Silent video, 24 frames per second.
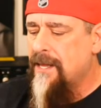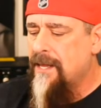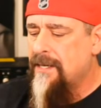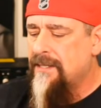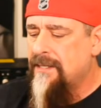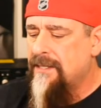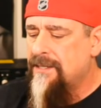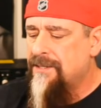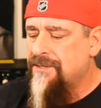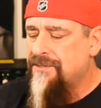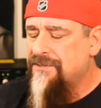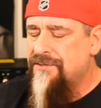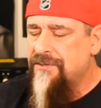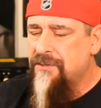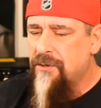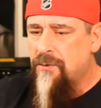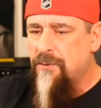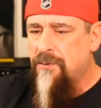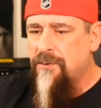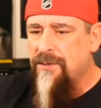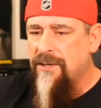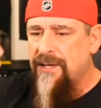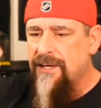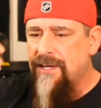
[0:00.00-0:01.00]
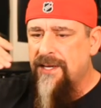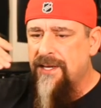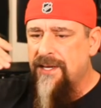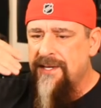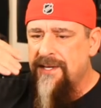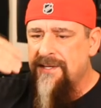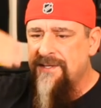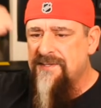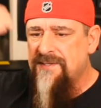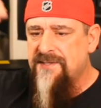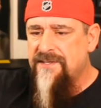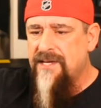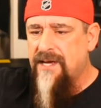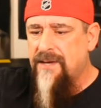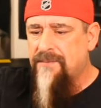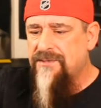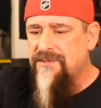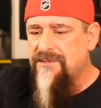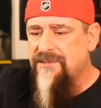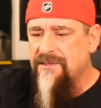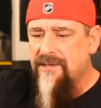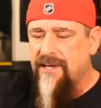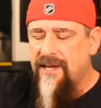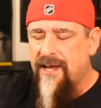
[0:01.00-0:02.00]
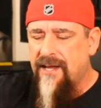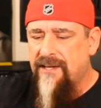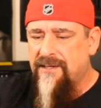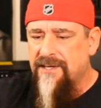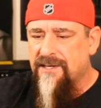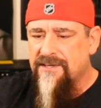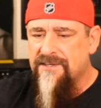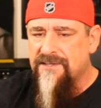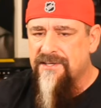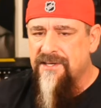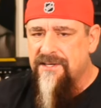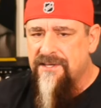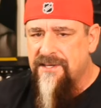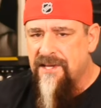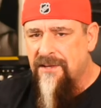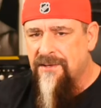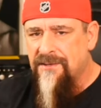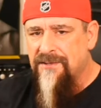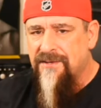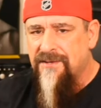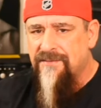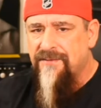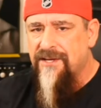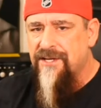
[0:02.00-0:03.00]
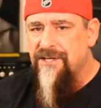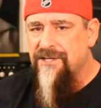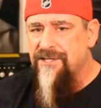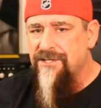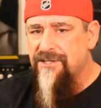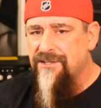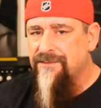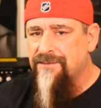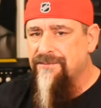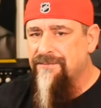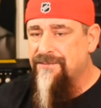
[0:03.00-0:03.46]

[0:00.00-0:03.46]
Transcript: So in steps Alex Nedeljkovic.